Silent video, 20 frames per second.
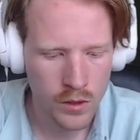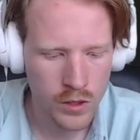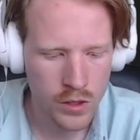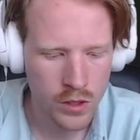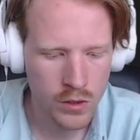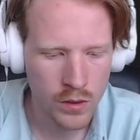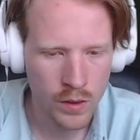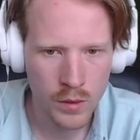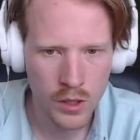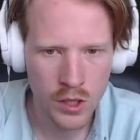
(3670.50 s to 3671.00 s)

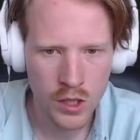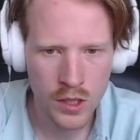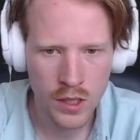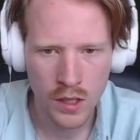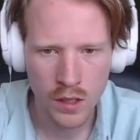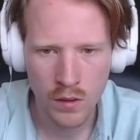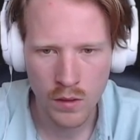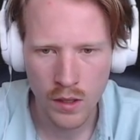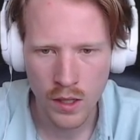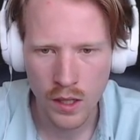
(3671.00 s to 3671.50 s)
Just do
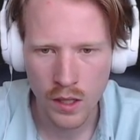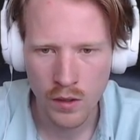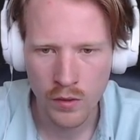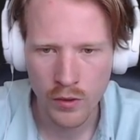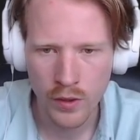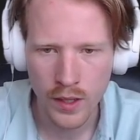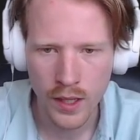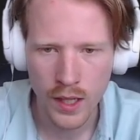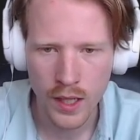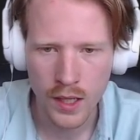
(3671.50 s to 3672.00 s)
image.url
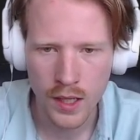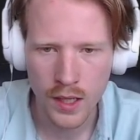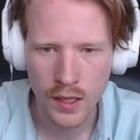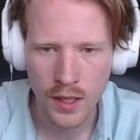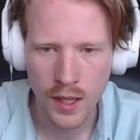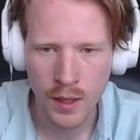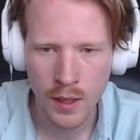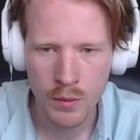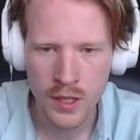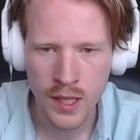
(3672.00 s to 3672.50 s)
for the
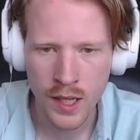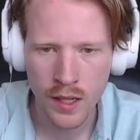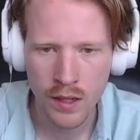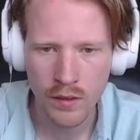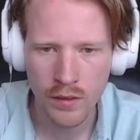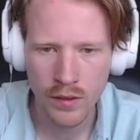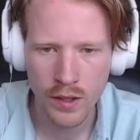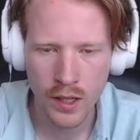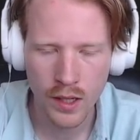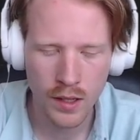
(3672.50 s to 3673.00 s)
ID. I'm just kind
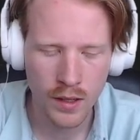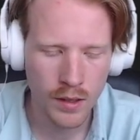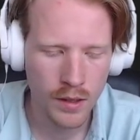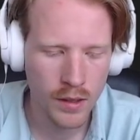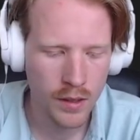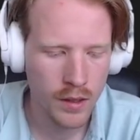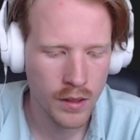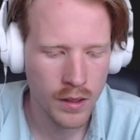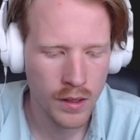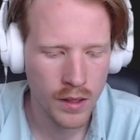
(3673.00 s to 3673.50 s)
of
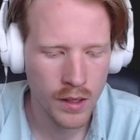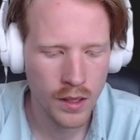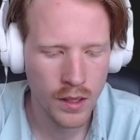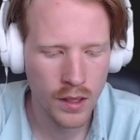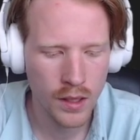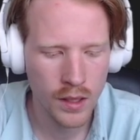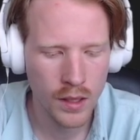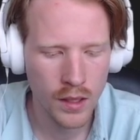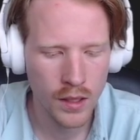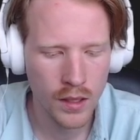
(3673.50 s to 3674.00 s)

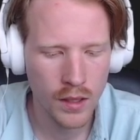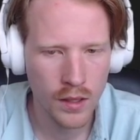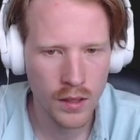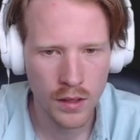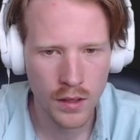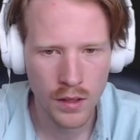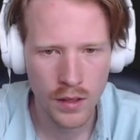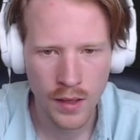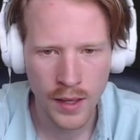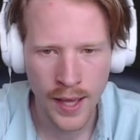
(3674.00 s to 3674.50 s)

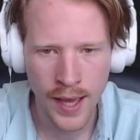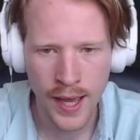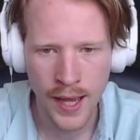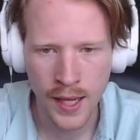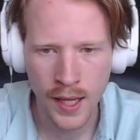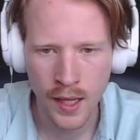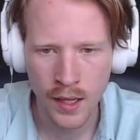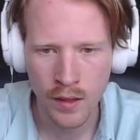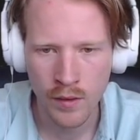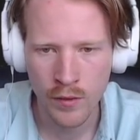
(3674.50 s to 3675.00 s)

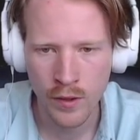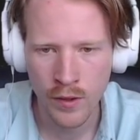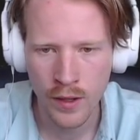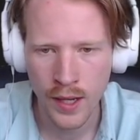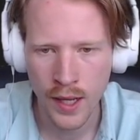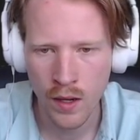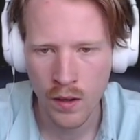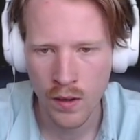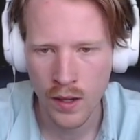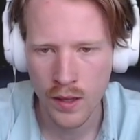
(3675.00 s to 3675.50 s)
hacking it for
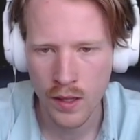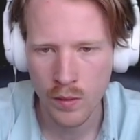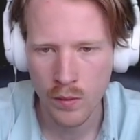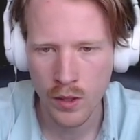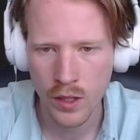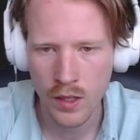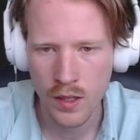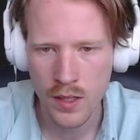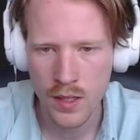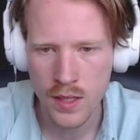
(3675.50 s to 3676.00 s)
now, and then
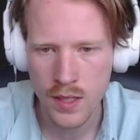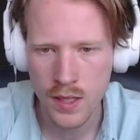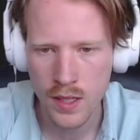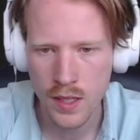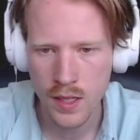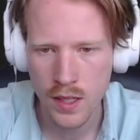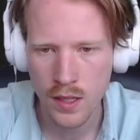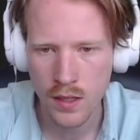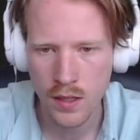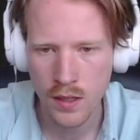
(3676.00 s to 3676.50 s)
we're going to
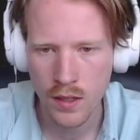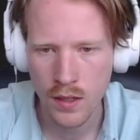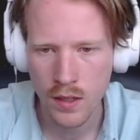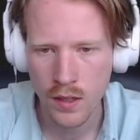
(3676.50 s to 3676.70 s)
see